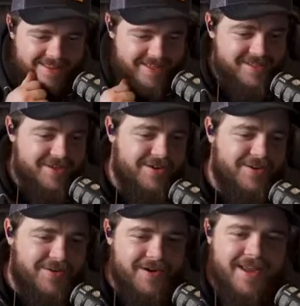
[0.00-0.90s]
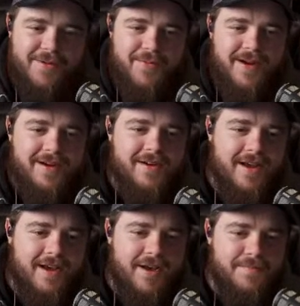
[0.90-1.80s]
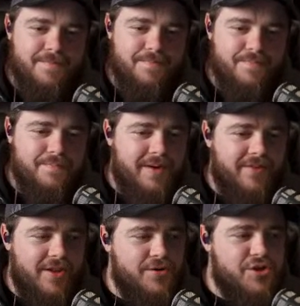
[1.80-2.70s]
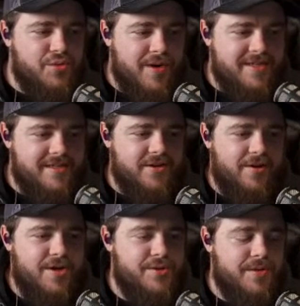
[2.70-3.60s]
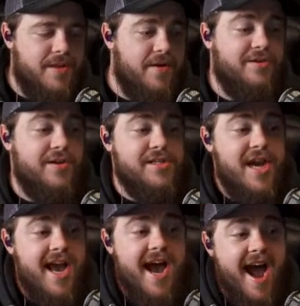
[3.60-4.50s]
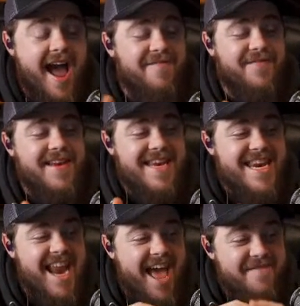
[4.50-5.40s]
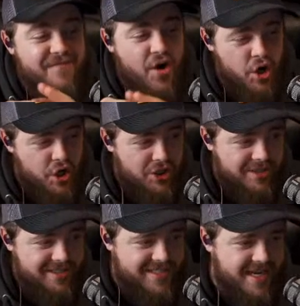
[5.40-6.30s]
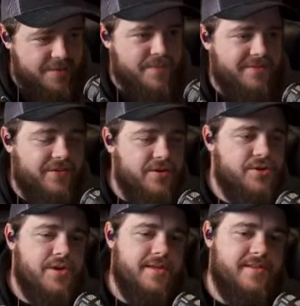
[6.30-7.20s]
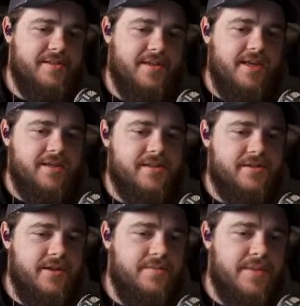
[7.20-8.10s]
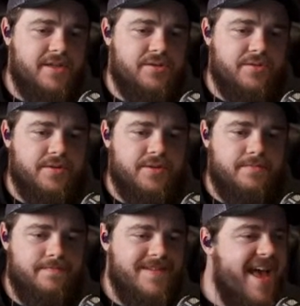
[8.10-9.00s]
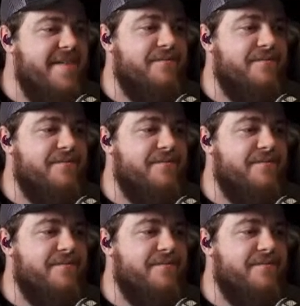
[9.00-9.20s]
Things are going to get weird. Buffalo Trace is all right too at the price range. I have never seen Buffalo Trace in my stores ever.